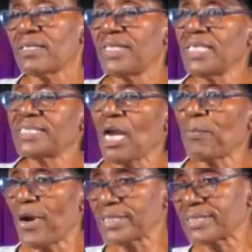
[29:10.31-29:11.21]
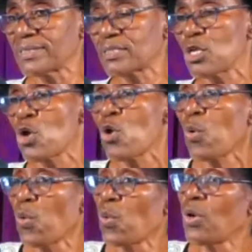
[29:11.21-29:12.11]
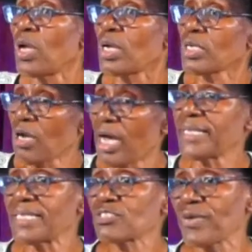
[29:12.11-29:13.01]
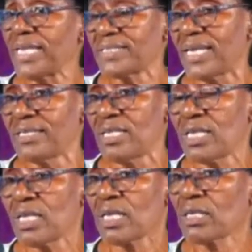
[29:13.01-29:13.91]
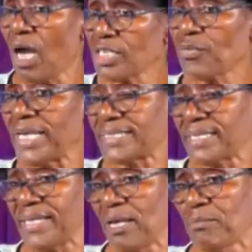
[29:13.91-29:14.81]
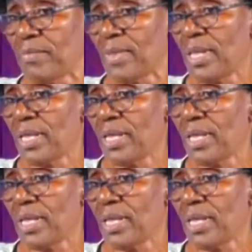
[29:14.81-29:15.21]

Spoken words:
These are persons who God has created. God created them.